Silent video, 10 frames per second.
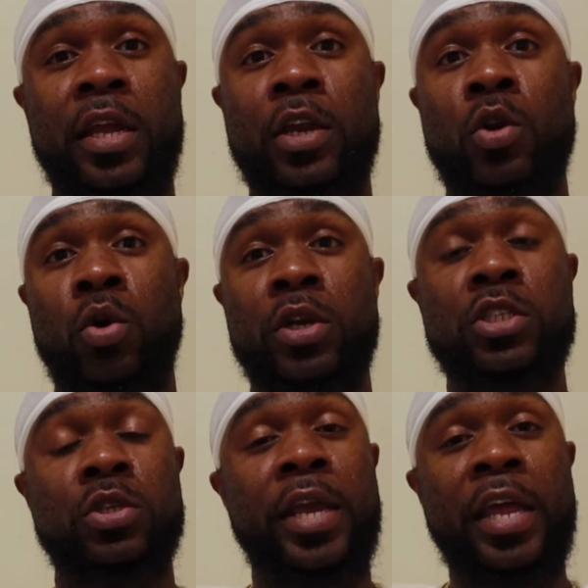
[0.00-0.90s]
in order
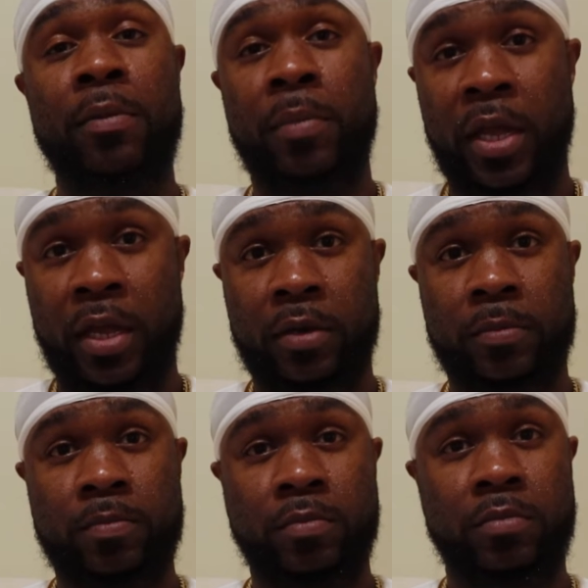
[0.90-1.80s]
to get a man.
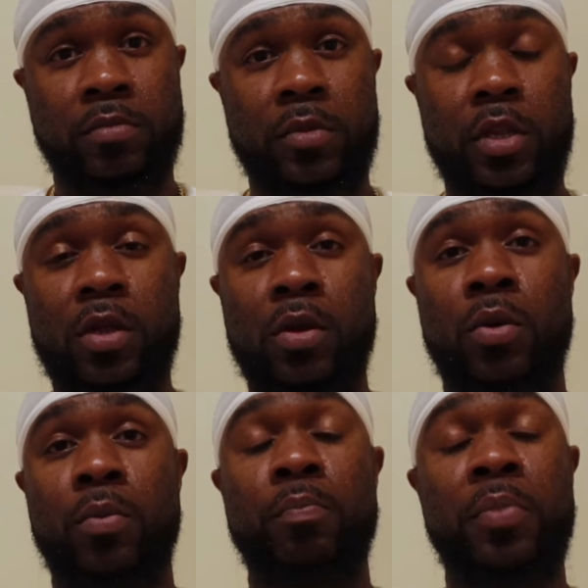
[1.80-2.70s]

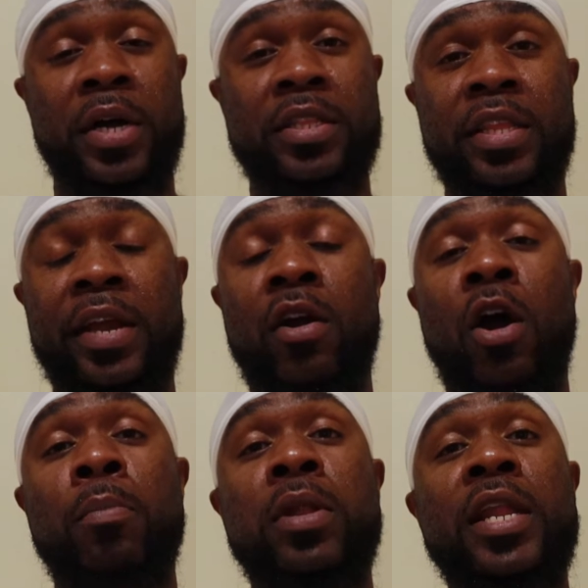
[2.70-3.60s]
But there
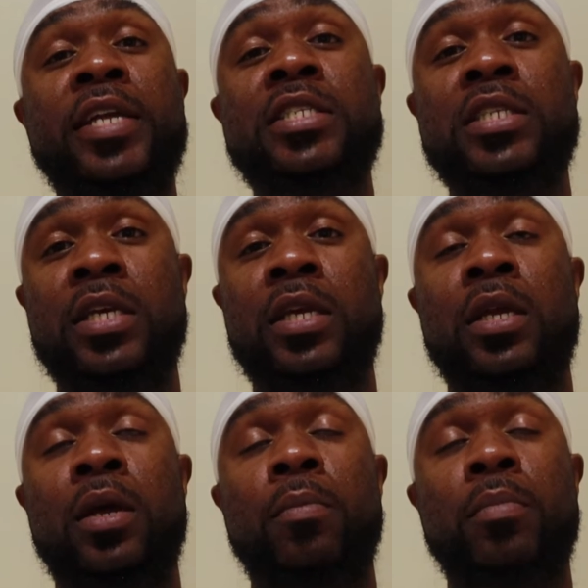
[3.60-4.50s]
are plenty
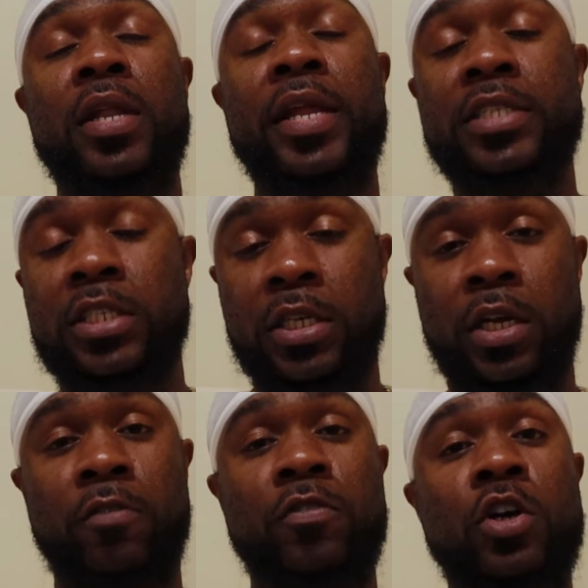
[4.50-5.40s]

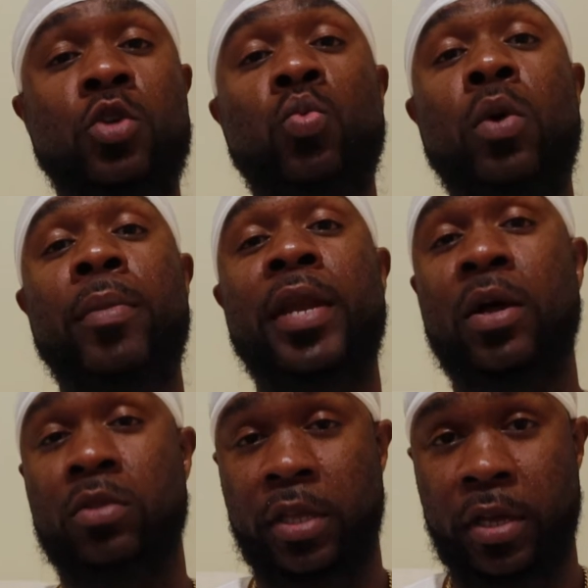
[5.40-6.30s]
of good women
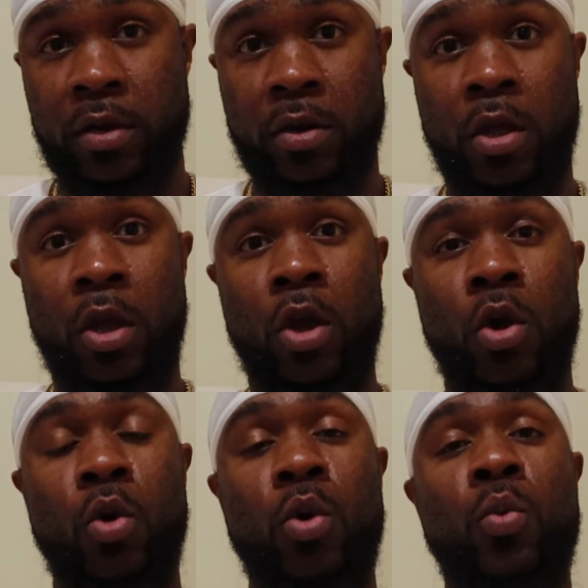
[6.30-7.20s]
out there
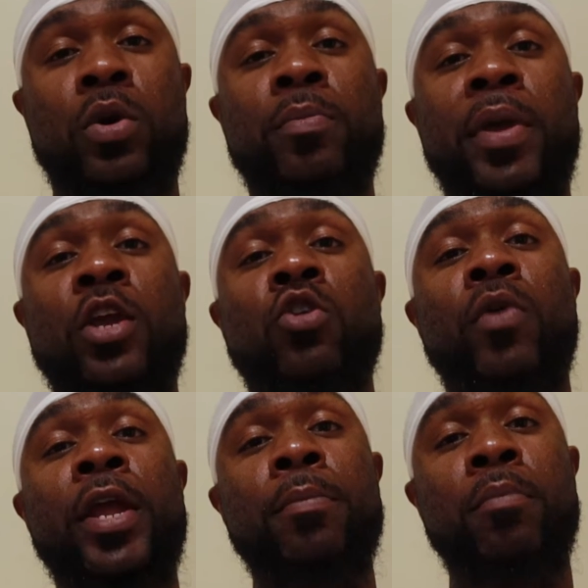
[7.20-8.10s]
who would make
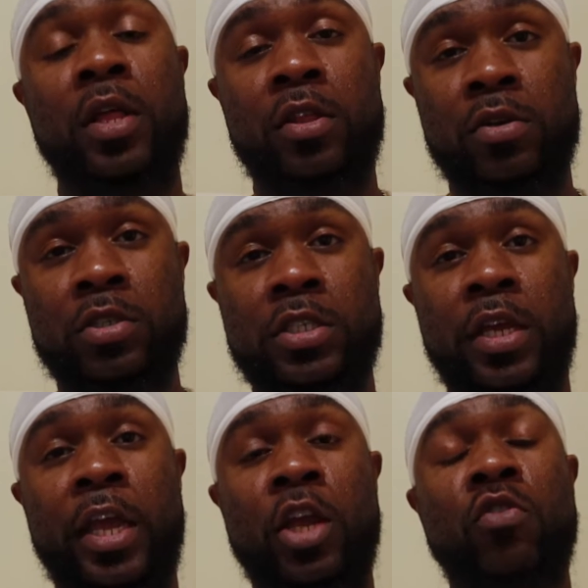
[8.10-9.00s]
great mothers
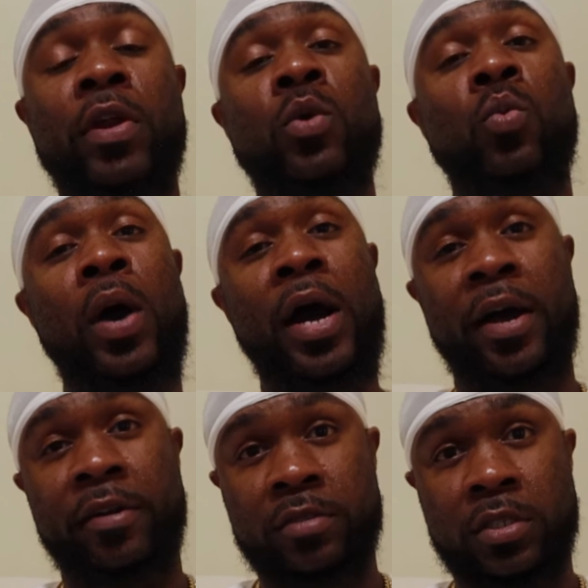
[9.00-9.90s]
and great
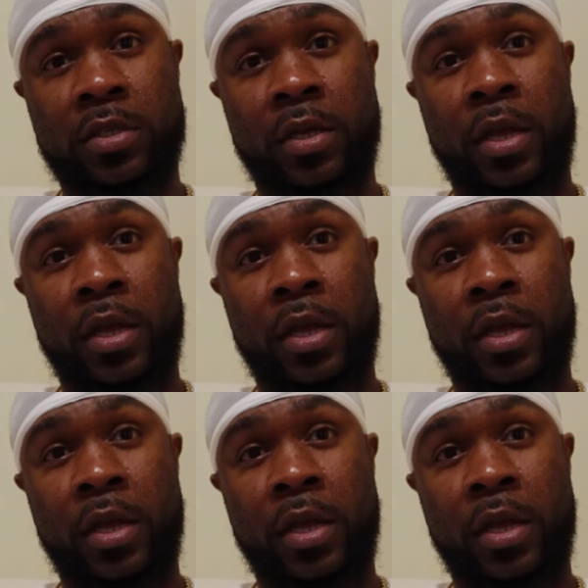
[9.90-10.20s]
wives.